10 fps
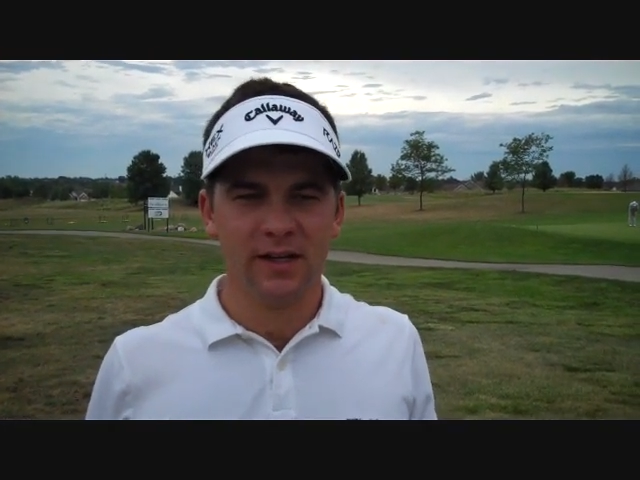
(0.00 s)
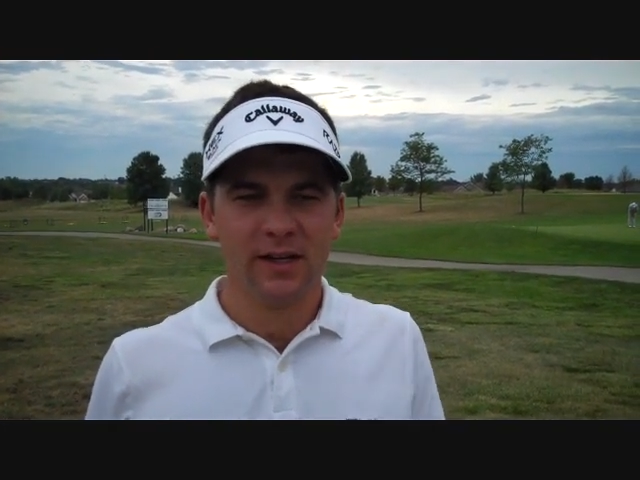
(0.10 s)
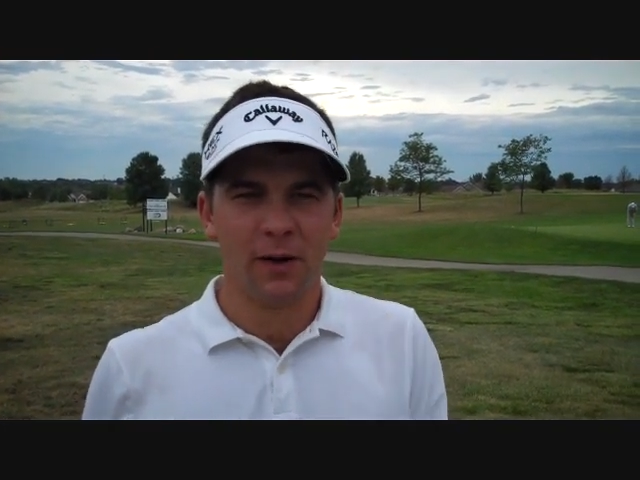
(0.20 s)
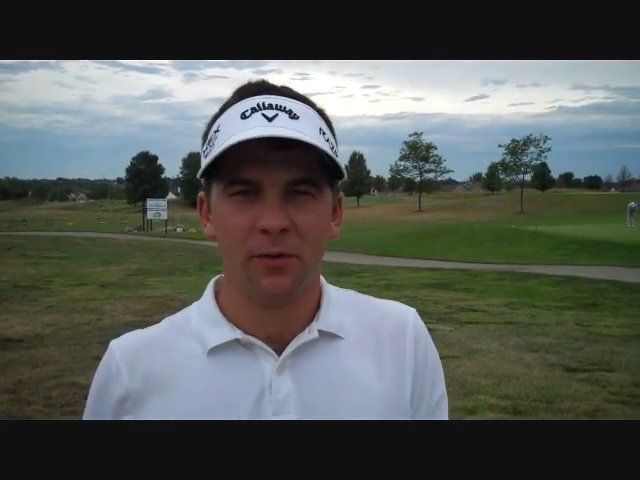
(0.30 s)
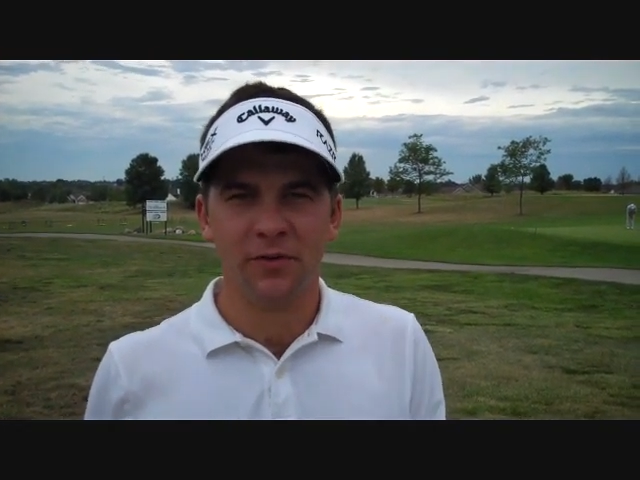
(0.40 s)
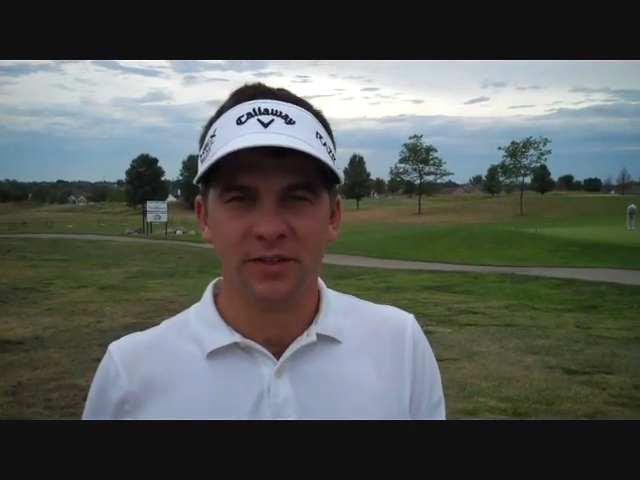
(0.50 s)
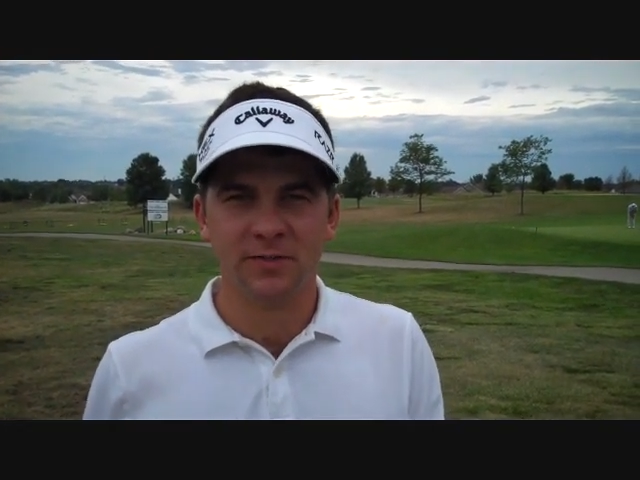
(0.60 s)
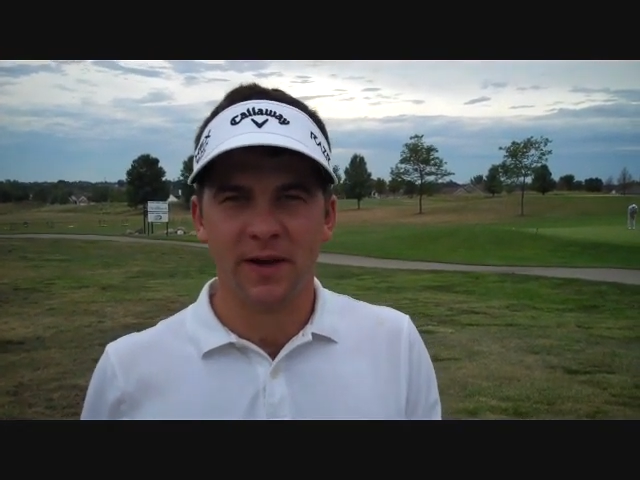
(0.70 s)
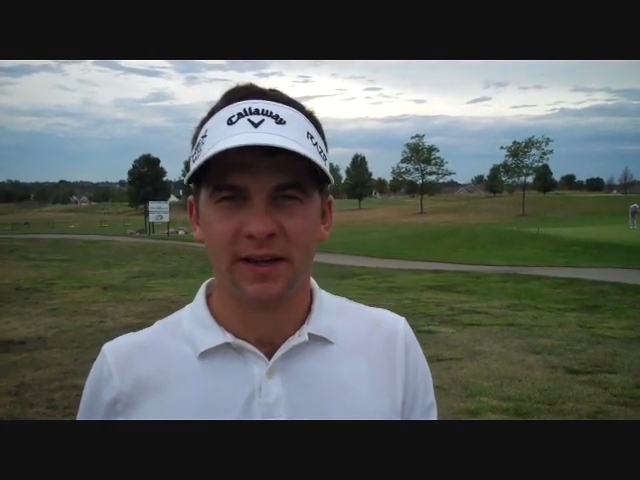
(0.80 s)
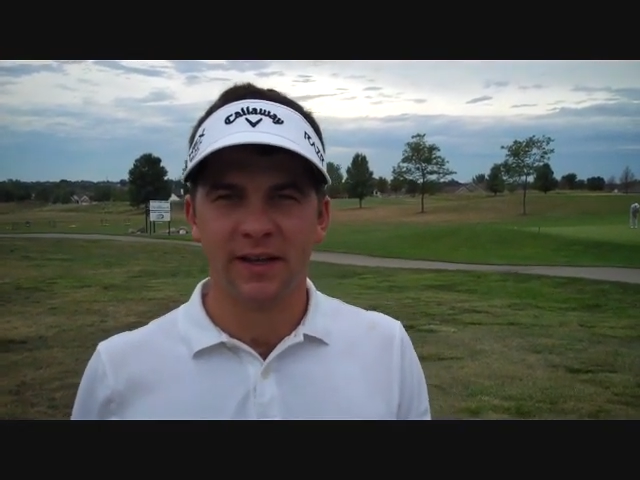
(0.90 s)
a couple
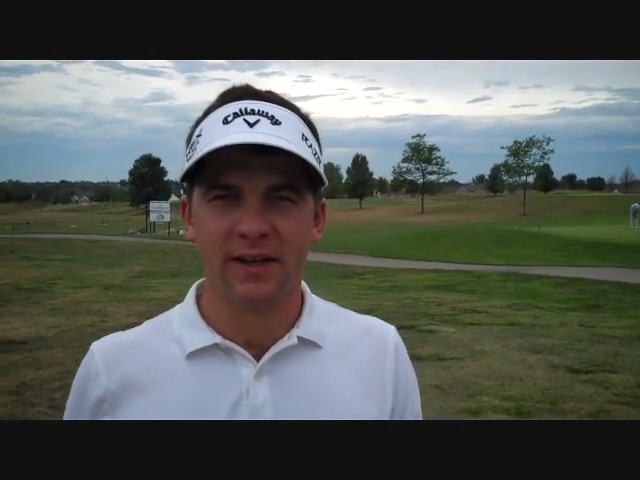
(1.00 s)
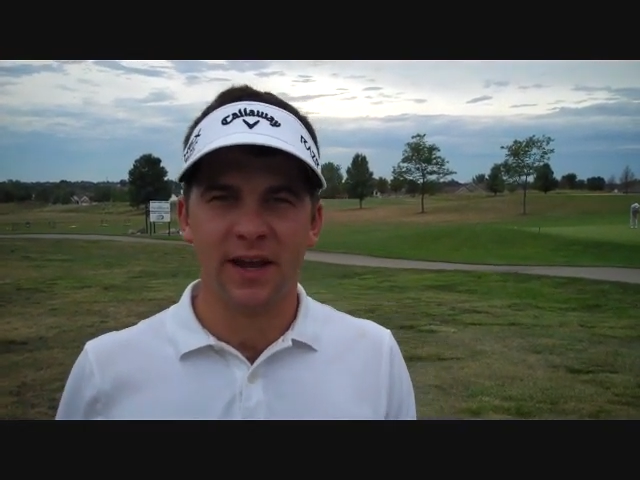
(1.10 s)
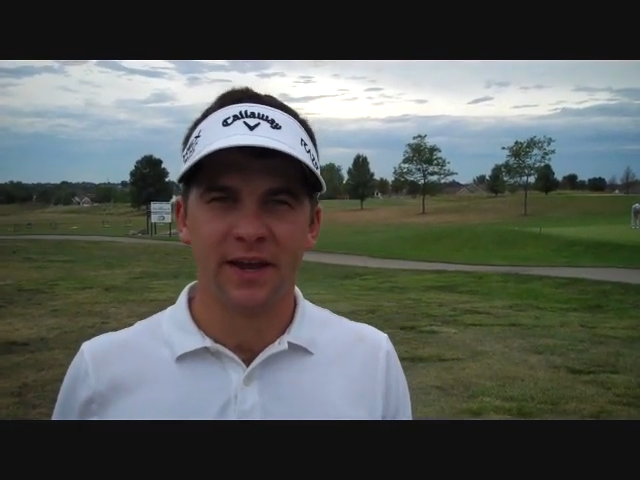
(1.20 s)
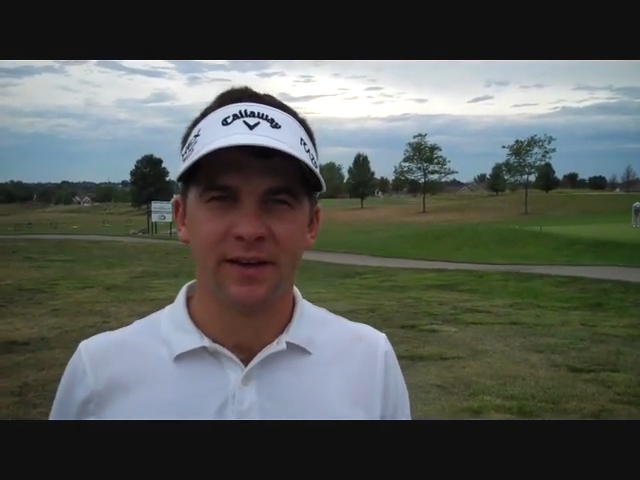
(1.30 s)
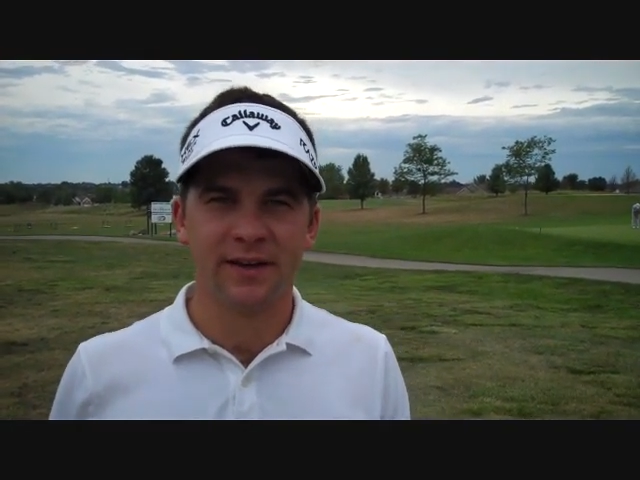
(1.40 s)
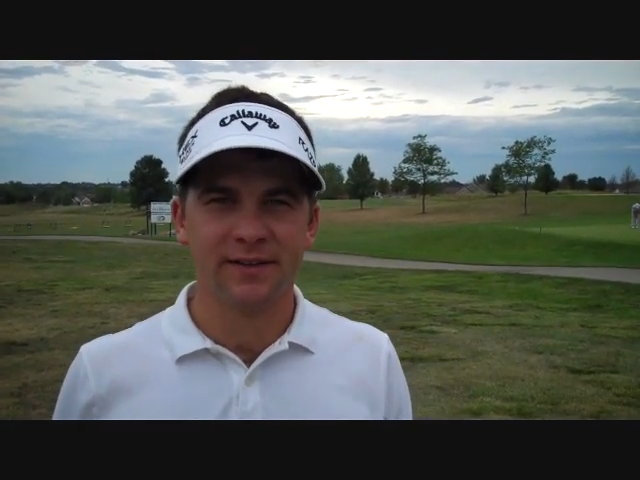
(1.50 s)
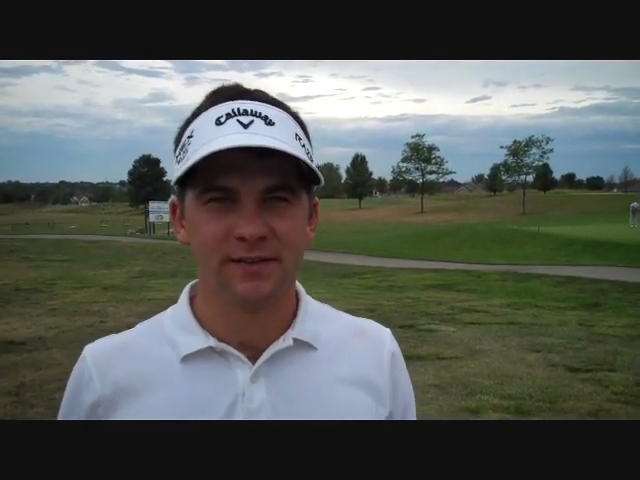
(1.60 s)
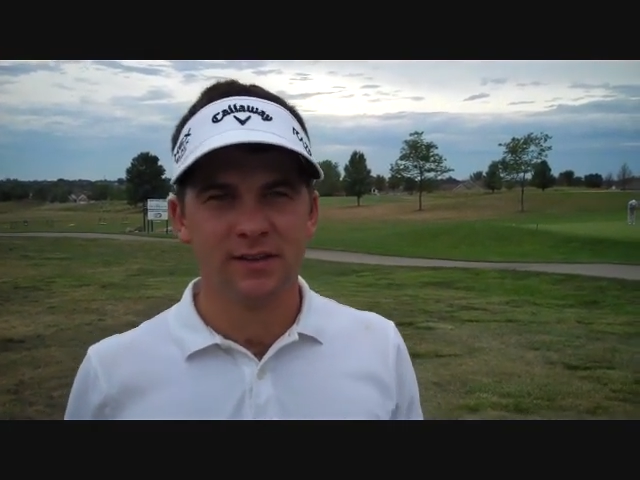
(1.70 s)
events back in Indiana,